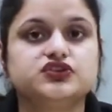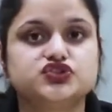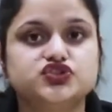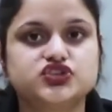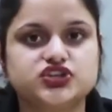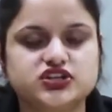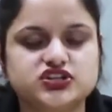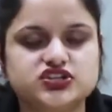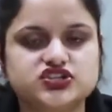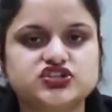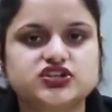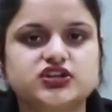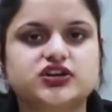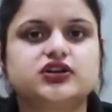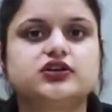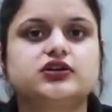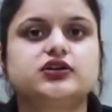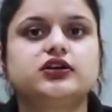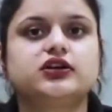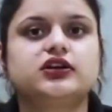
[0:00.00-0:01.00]

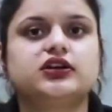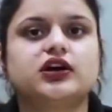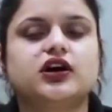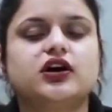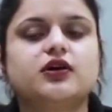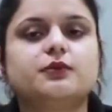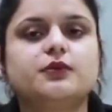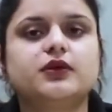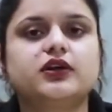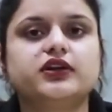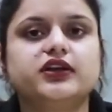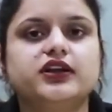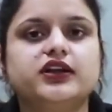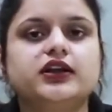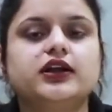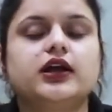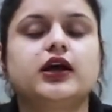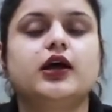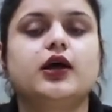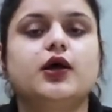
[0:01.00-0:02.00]
ginger,
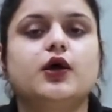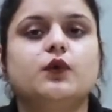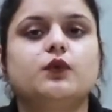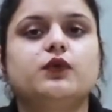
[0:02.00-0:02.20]
turmeric.